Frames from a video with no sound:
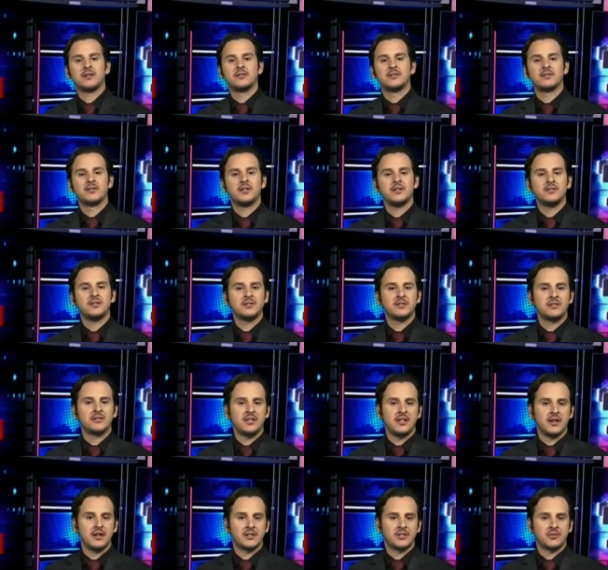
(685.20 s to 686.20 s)
and
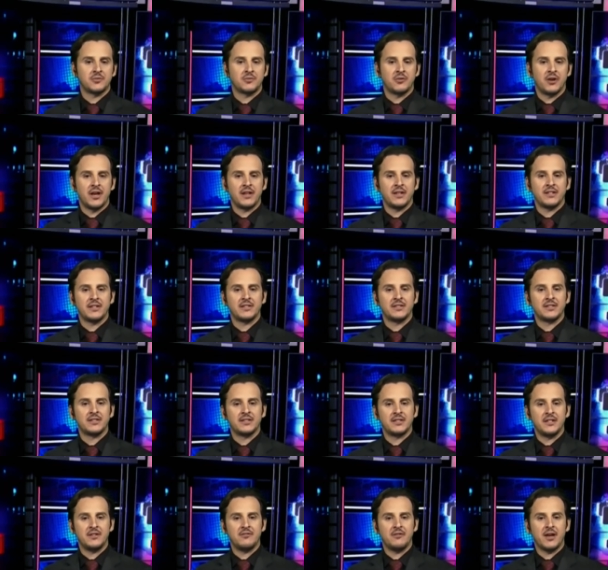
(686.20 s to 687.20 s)
uncertainty are spreading in
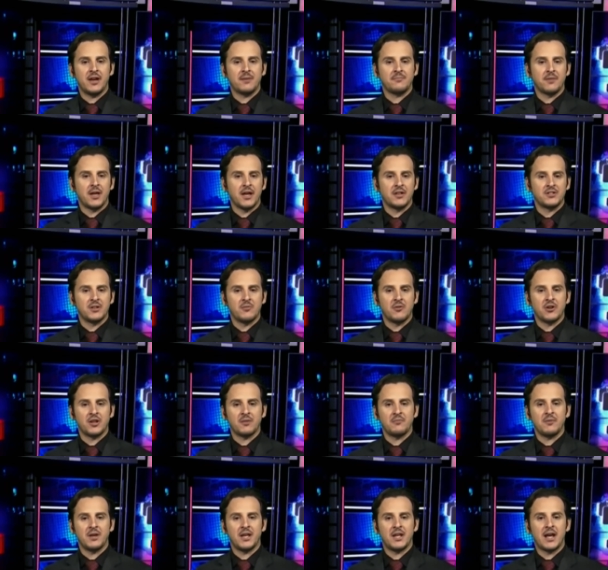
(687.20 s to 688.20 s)
Syria,
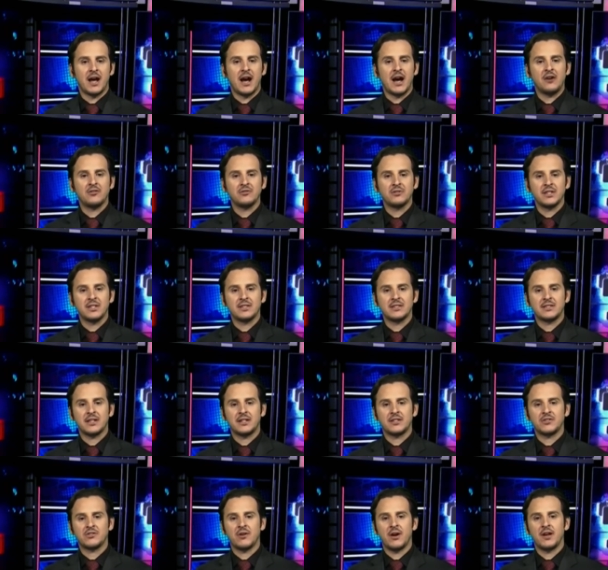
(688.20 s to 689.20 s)
hegemonic media outlets
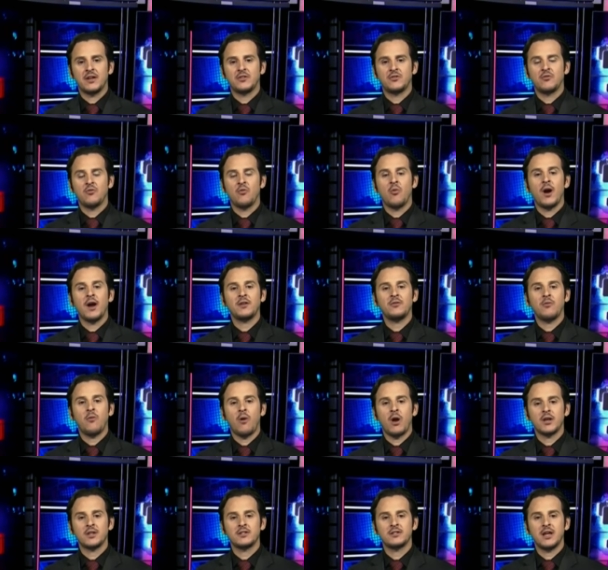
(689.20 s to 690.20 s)
are trying to
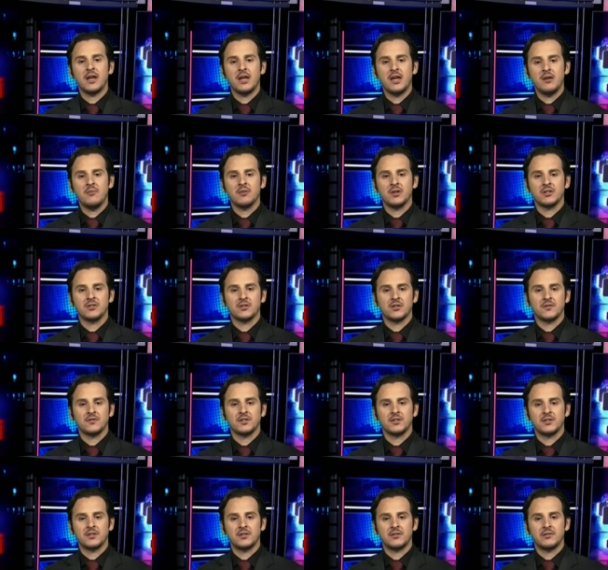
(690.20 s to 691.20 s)
whitewash the image of
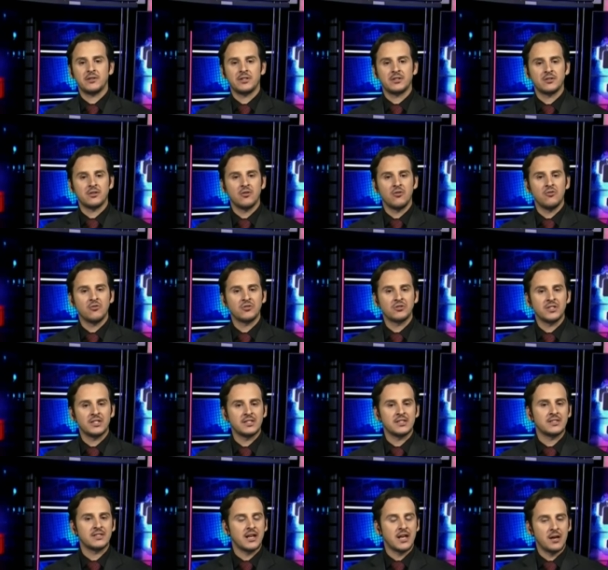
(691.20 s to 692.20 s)
the terrorists who
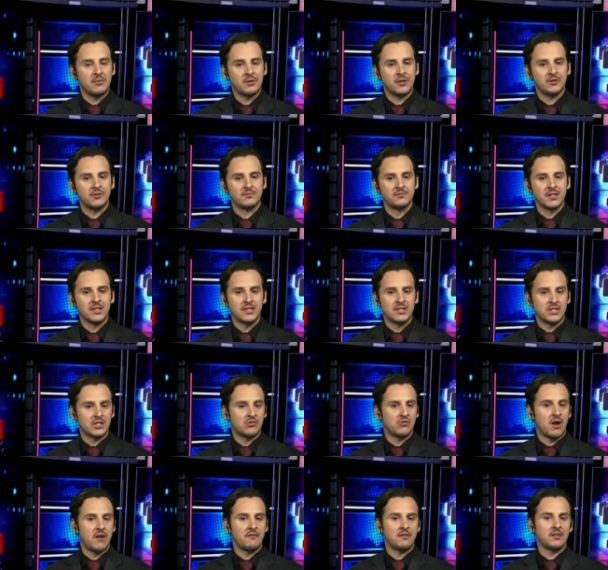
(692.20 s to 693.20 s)
seized the capital,
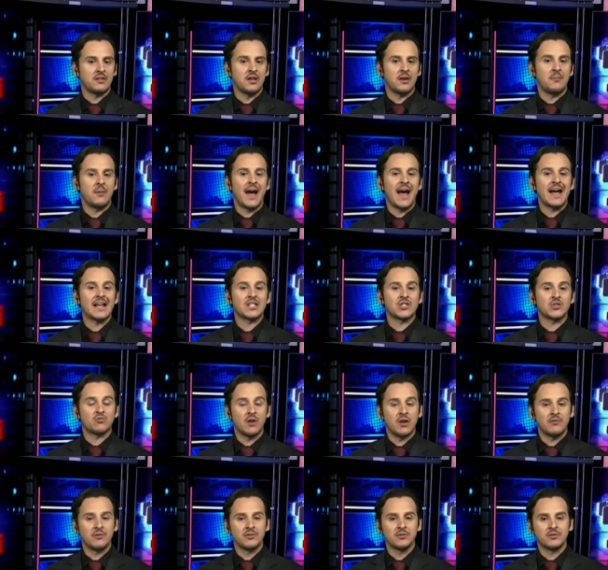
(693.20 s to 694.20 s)
describing them as
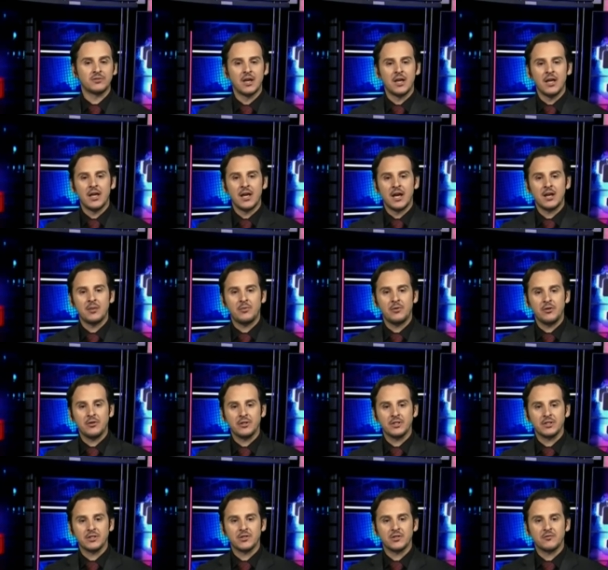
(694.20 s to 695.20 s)
rebels and
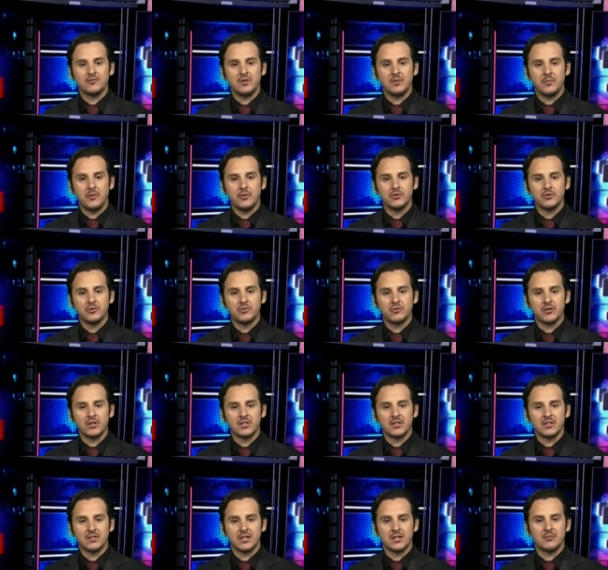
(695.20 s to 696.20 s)
opponents of deposed
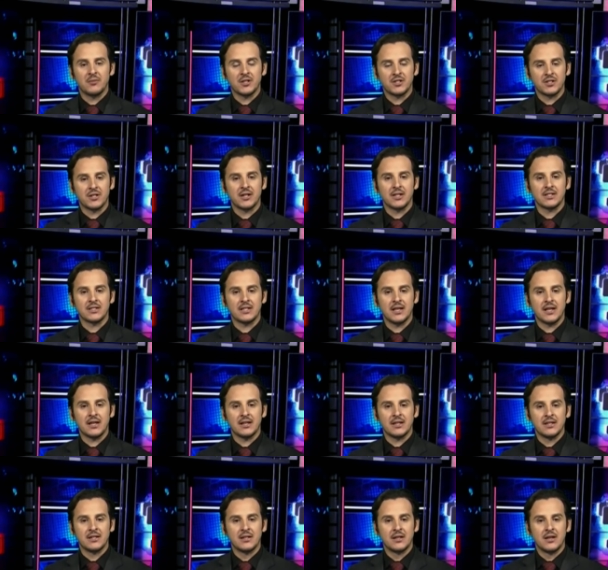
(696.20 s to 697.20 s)
President Bashar
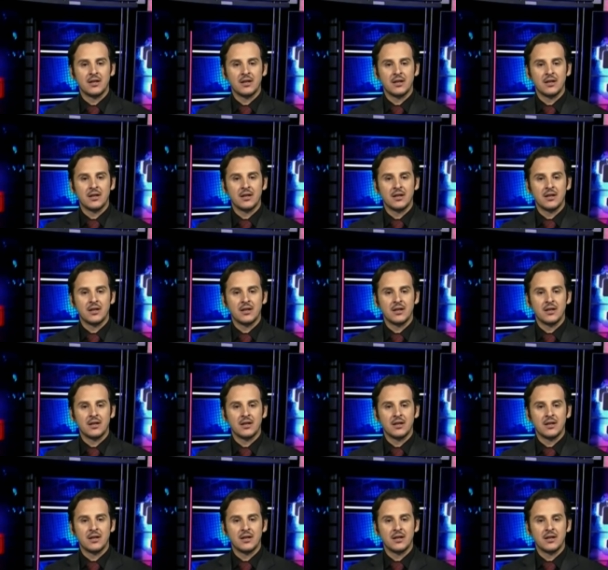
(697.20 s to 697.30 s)
al-Assad.